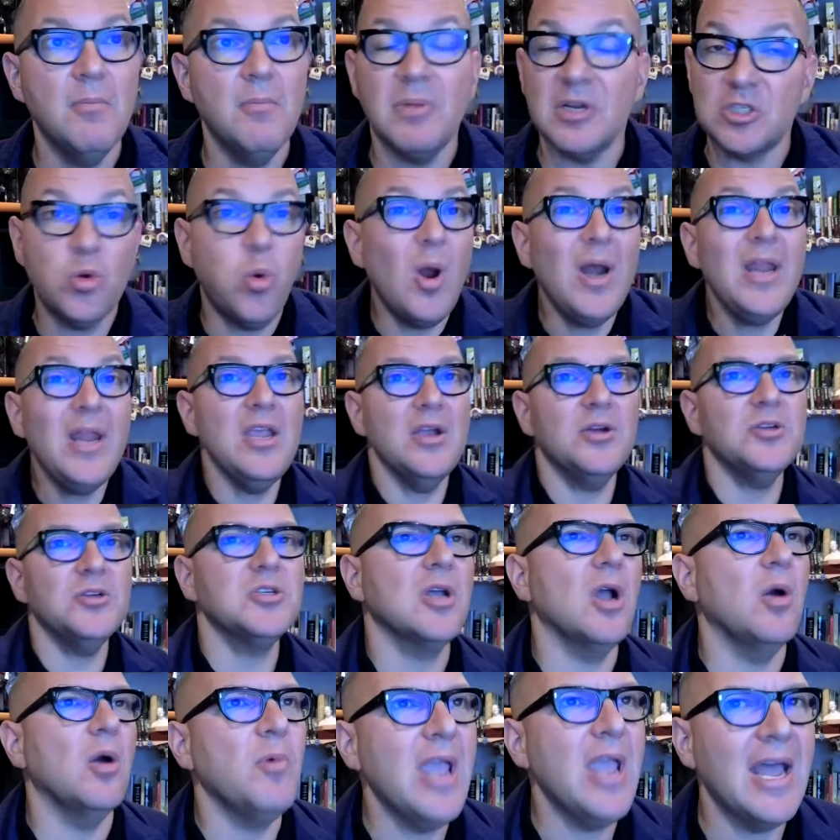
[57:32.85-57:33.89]
But 20 years
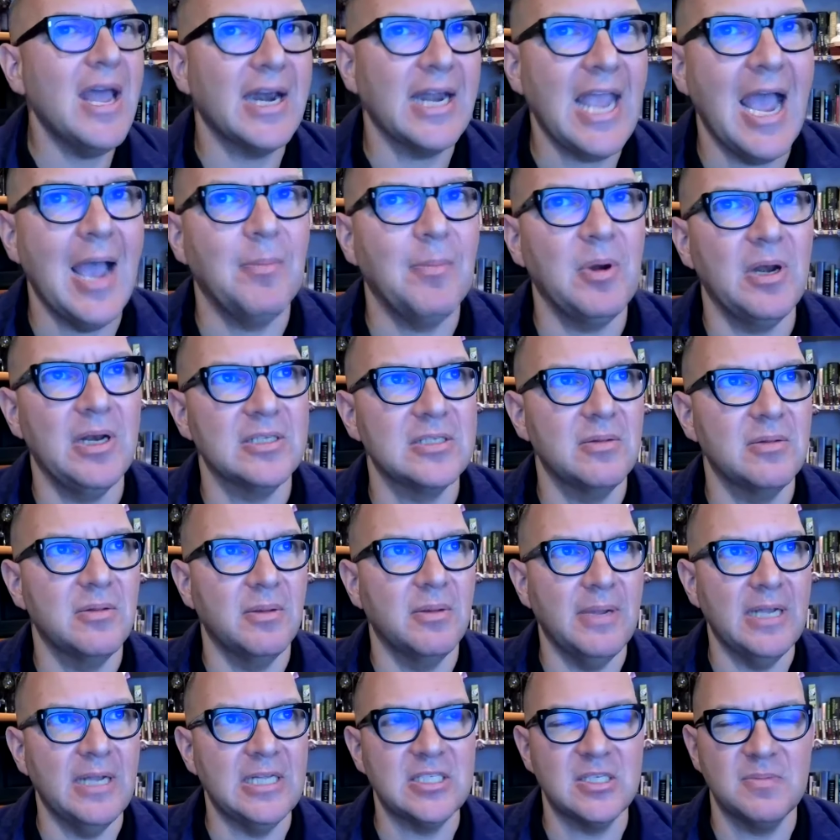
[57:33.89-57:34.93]
ago, we had a capitalism that
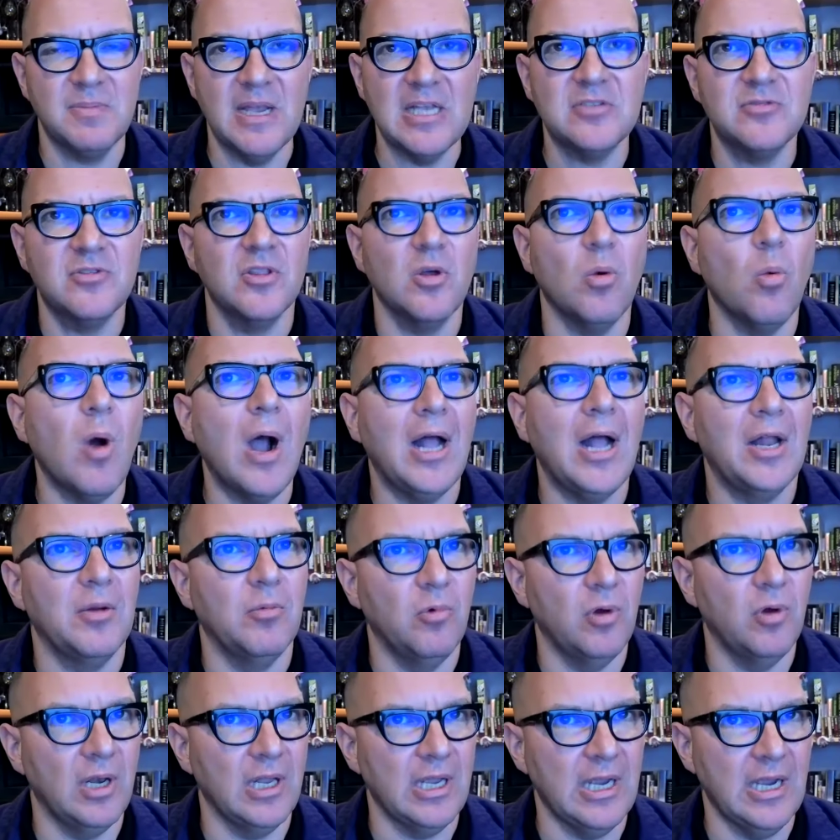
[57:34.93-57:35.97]
made space for the wild
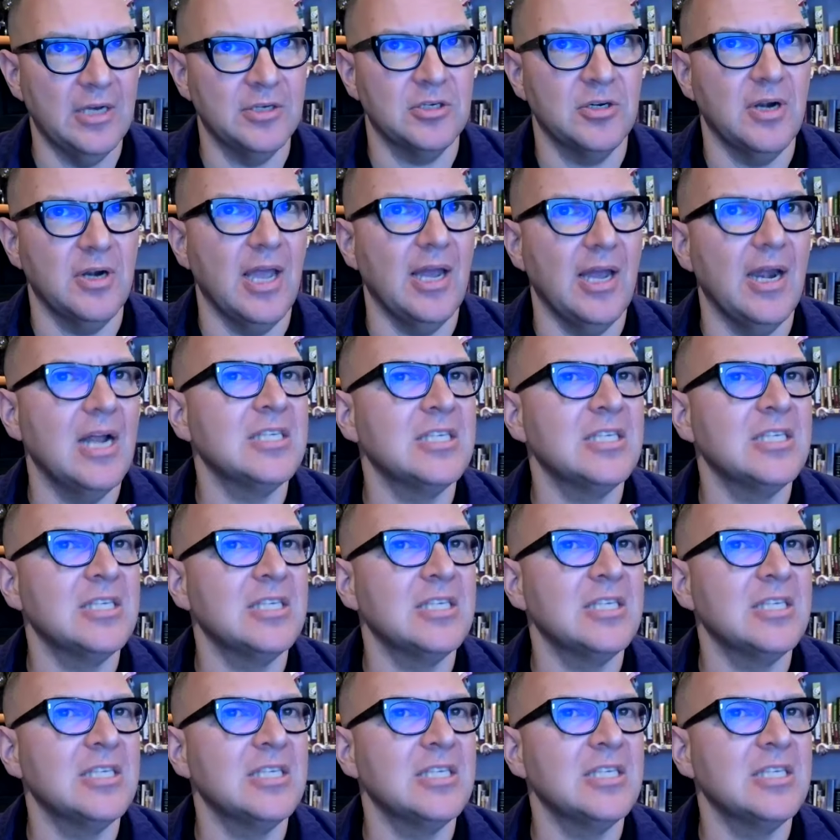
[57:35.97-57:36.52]
and woolly internet,